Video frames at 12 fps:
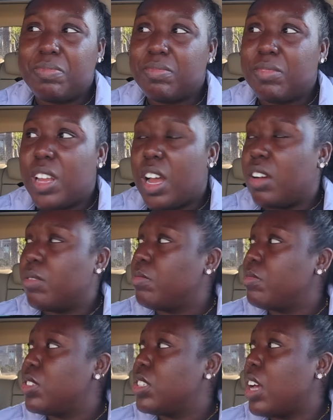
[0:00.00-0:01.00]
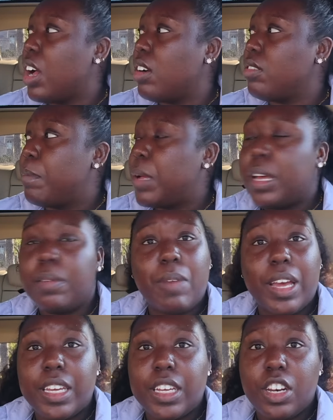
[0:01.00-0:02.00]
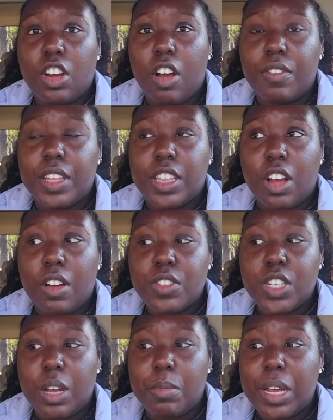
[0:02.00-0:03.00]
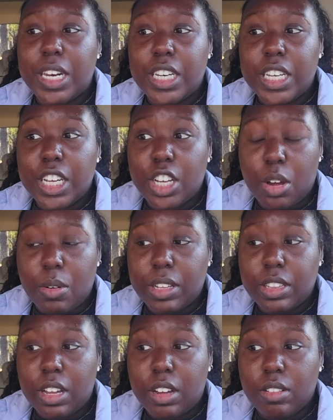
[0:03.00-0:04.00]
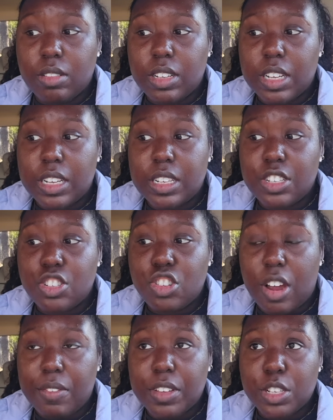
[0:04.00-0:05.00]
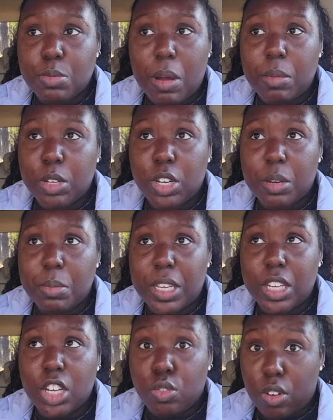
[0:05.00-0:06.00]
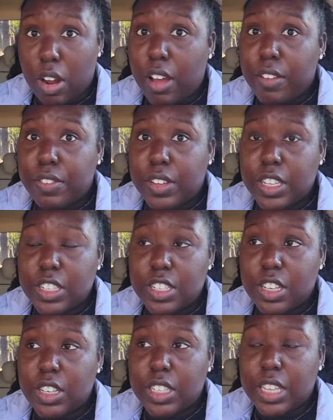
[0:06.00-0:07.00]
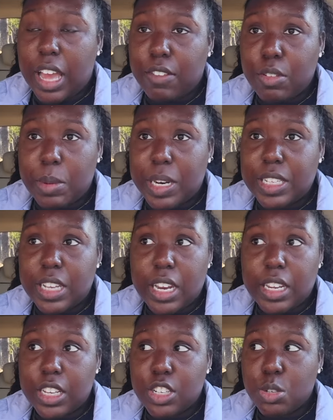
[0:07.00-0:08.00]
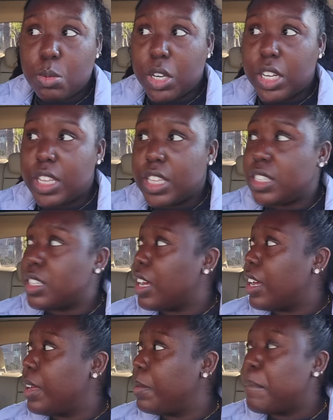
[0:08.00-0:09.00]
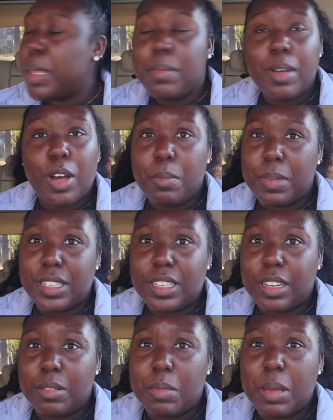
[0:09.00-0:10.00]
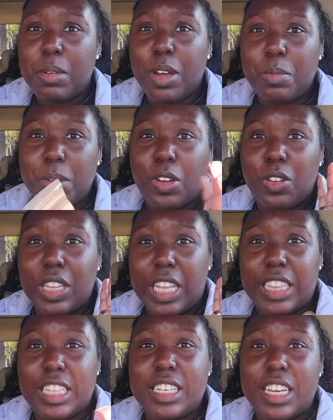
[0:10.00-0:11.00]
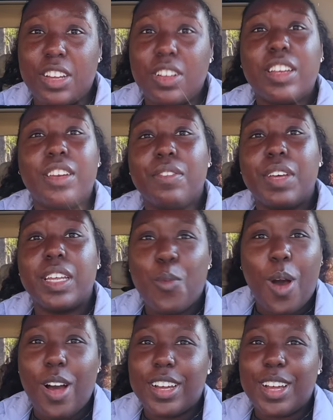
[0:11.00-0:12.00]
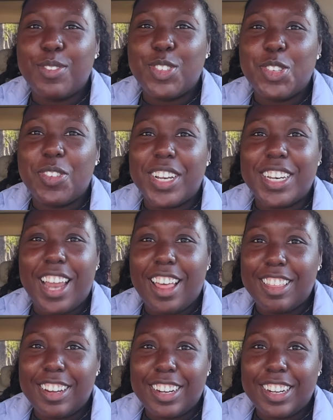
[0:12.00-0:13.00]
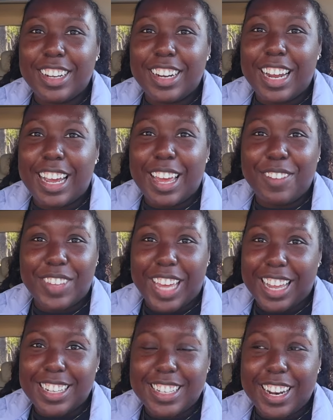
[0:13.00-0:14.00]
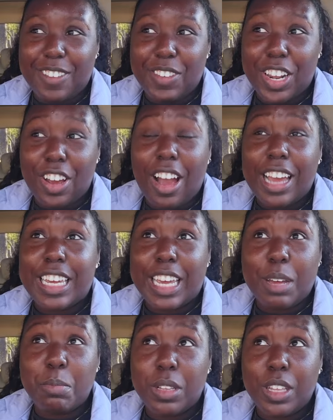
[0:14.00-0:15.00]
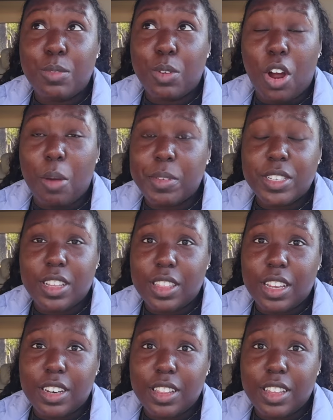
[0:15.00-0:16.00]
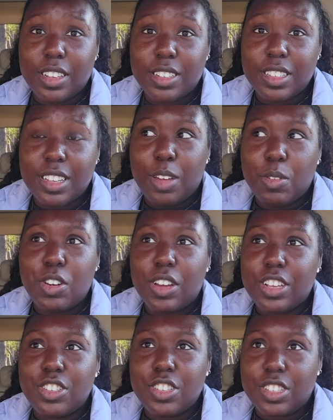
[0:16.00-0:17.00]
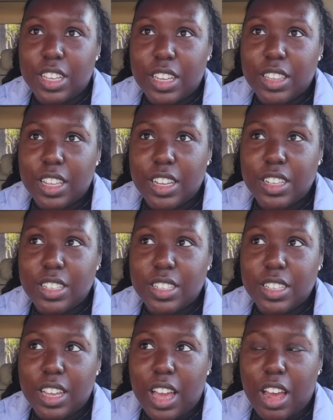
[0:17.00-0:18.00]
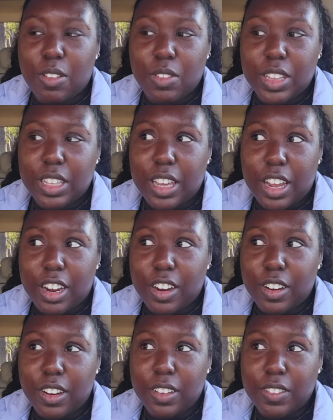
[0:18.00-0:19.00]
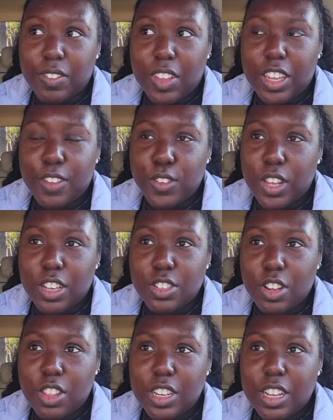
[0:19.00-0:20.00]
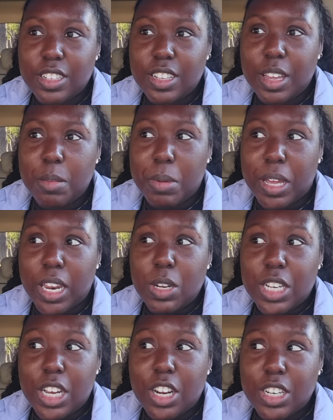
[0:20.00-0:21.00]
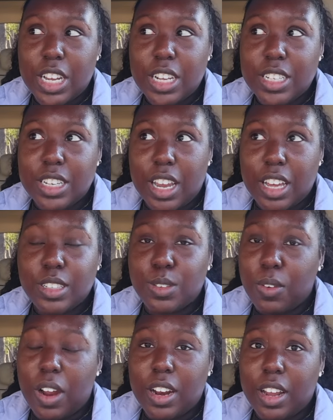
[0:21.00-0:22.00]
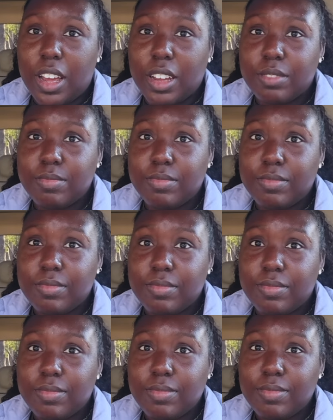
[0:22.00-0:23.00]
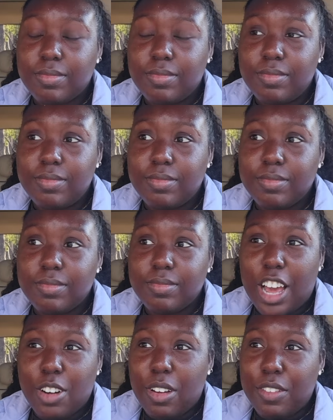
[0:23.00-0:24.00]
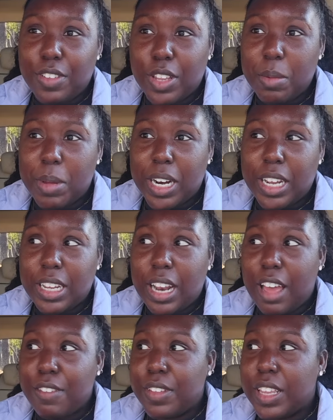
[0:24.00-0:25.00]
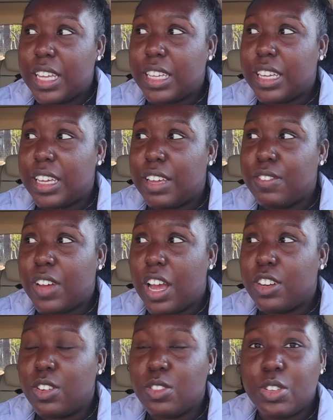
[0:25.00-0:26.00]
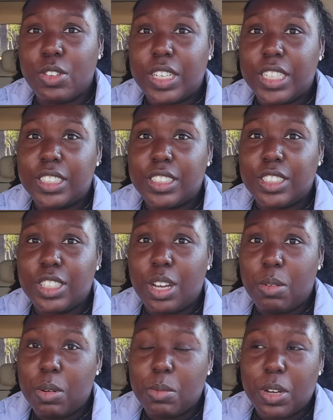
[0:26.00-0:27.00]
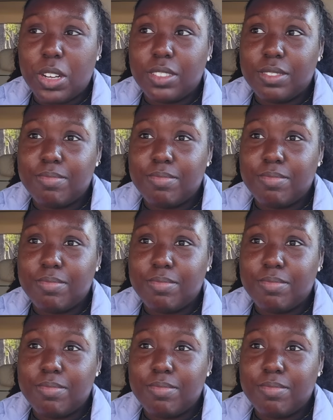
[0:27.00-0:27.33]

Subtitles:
No. So, but I can get a coffee at the coffee shop. I need to get going though, because traffic is probably going to be rough considering that everybody's heading into work at this time. Maybe I'll miss it. Maybe I'll be on like the tail end of it. Welcome to another MCAT study video. I can't believe we're almost at the end of this. Like when you guys are seeing this, I don't really care like if you guys know the test date, but we take our test next Friday. How do I feel about it? I feel like if God don't do it, no one will.